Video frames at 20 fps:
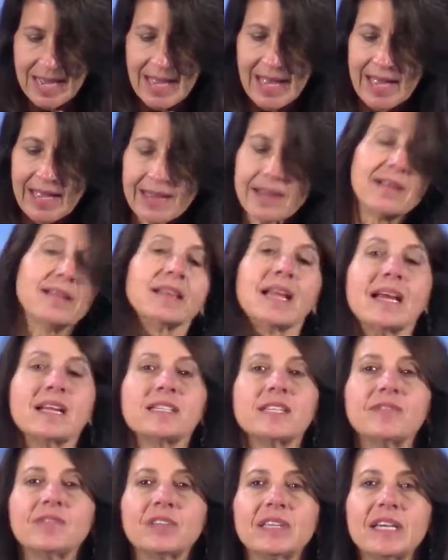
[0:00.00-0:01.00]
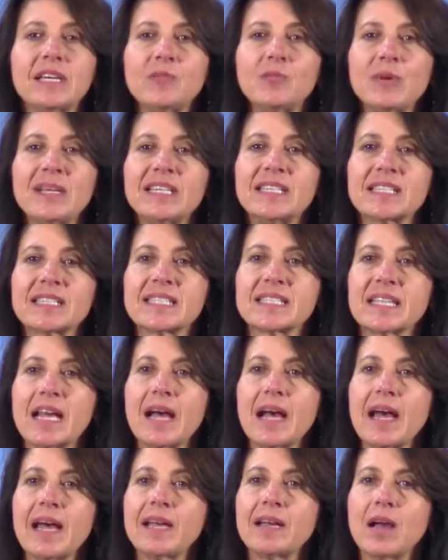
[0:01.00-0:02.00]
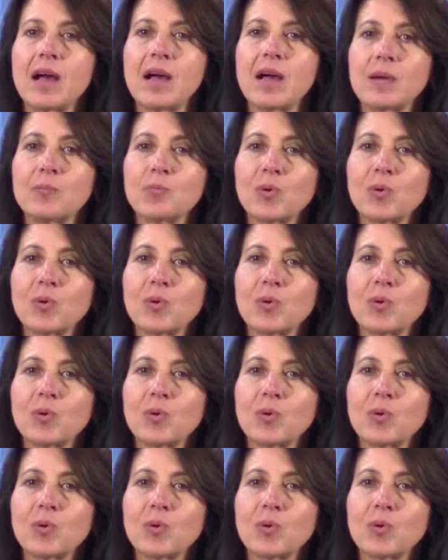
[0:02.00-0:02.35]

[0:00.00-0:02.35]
And collectively, we decide on